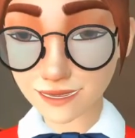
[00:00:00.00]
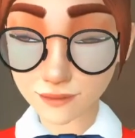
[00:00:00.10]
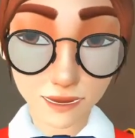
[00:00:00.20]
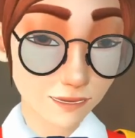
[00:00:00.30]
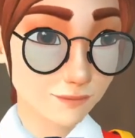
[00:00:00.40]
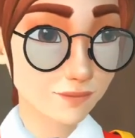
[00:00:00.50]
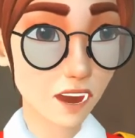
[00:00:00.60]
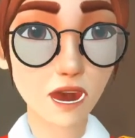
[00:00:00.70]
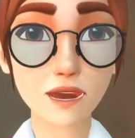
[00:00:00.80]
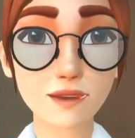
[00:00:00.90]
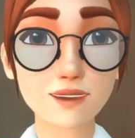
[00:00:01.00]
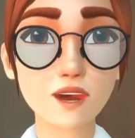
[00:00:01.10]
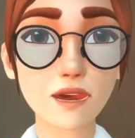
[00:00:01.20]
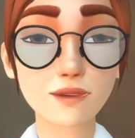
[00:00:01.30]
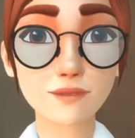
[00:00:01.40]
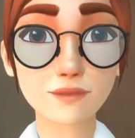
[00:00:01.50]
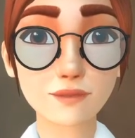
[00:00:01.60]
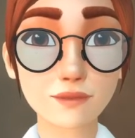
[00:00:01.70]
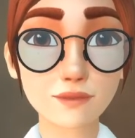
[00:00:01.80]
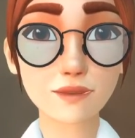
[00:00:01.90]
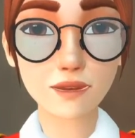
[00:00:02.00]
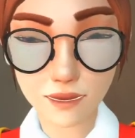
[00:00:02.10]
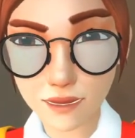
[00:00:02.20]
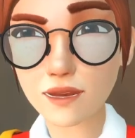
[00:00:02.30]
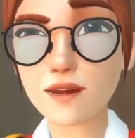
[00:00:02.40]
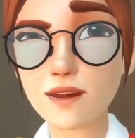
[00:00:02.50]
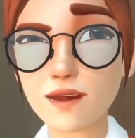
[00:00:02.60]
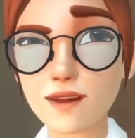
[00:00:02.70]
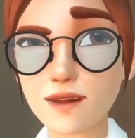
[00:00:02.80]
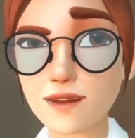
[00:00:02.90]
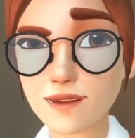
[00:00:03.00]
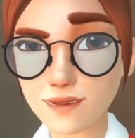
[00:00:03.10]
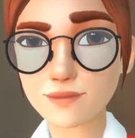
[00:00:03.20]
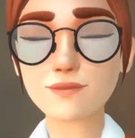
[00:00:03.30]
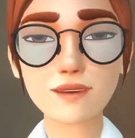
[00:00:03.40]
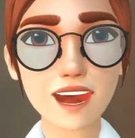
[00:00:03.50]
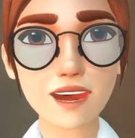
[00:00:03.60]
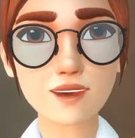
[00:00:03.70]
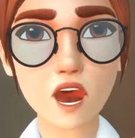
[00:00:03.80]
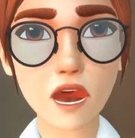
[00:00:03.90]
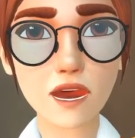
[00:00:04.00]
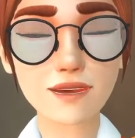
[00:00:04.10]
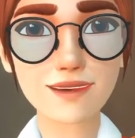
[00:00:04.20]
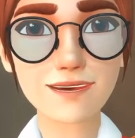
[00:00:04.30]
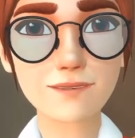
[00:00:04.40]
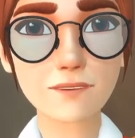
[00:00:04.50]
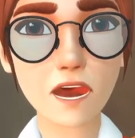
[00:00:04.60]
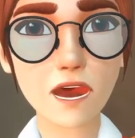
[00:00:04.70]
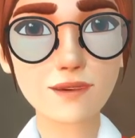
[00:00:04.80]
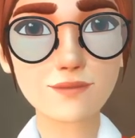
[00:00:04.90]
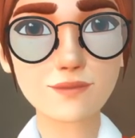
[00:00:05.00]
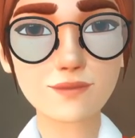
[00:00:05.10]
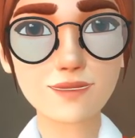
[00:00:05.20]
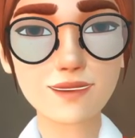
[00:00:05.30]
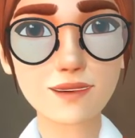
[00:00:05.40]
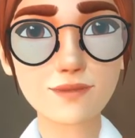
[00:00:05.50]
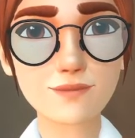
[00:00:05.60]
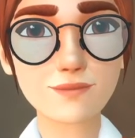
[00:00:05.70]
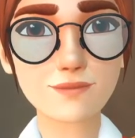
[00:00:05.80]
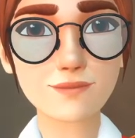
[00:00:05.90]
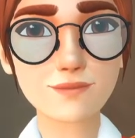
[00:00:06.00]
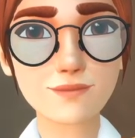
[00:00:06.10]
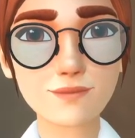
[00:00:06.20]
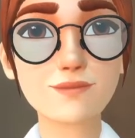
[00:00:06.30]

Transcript: In the middle of the day, not even I'm that crazy, oh thank god. You hear that? sounds like the exam's starting. Come on, let's finish up in